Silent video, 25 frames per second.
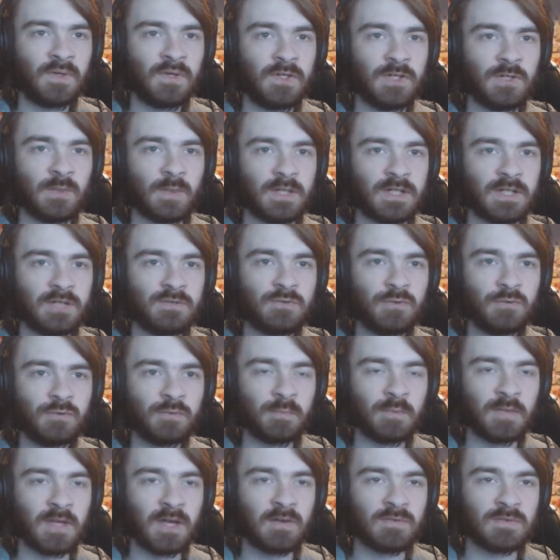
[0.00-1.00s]
You are different
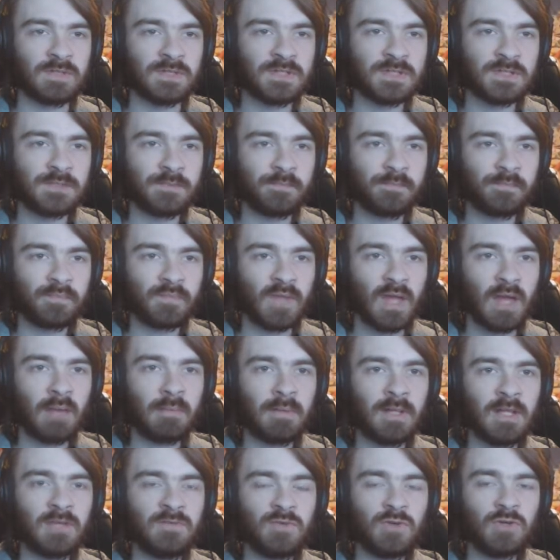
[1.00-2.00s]
from the others. I
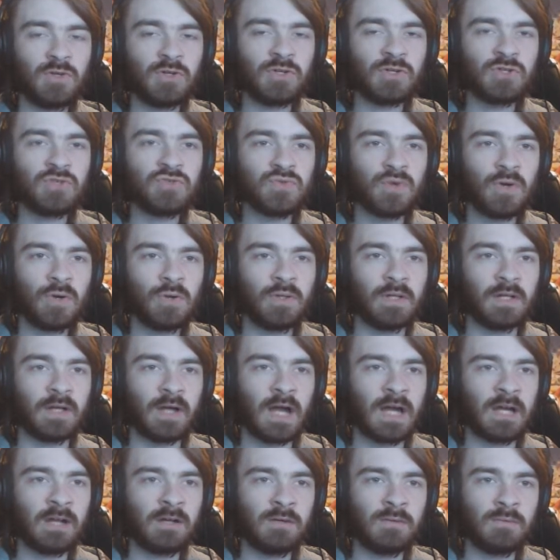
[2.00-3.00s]
believe you could control it.
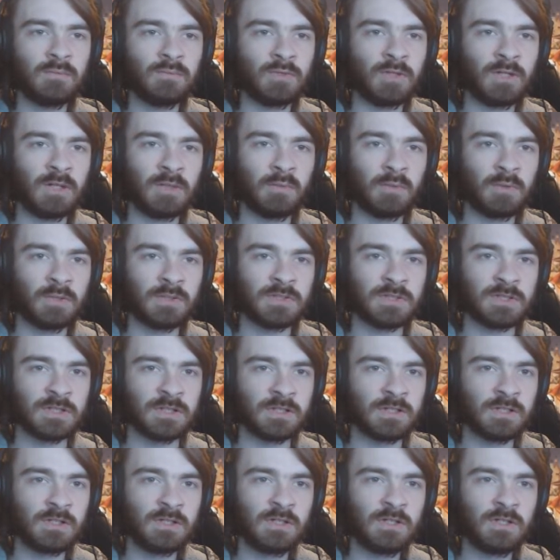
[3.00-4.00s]
I don't really want
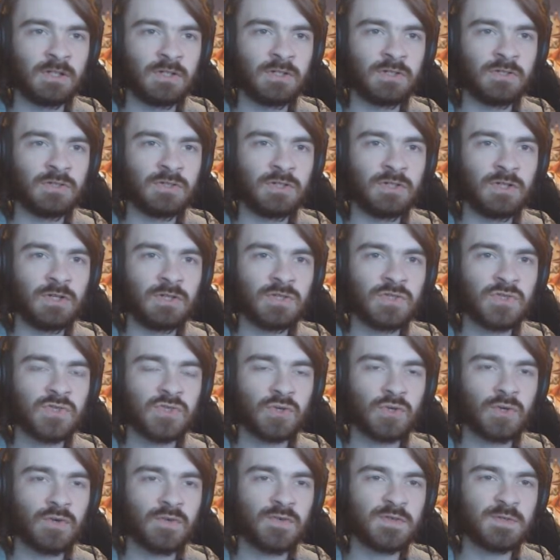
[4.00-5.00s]
it. Do you know the
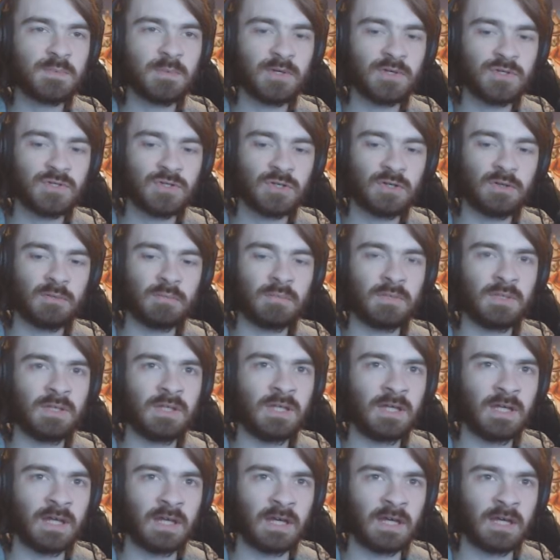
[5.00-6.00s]
story of Spiritomb?
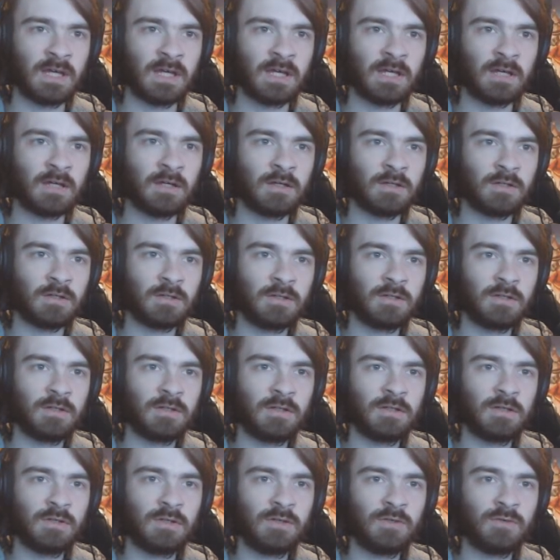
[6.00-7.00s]
Yeah.
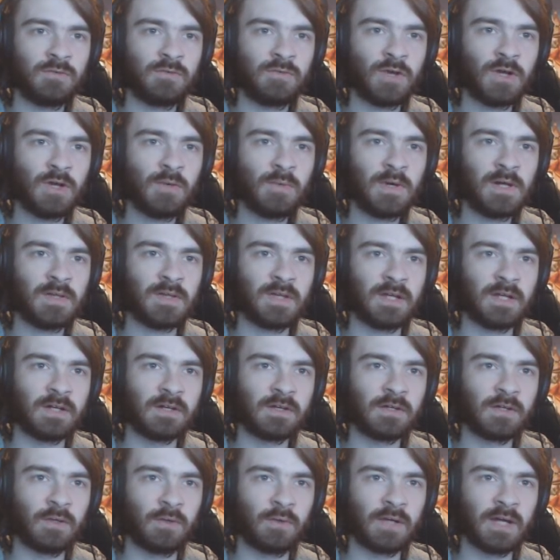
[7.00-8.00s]
Very well then,
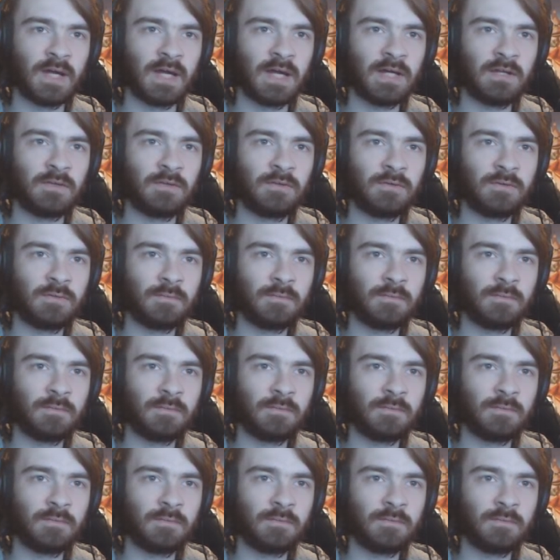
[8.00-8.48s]
go on ahead.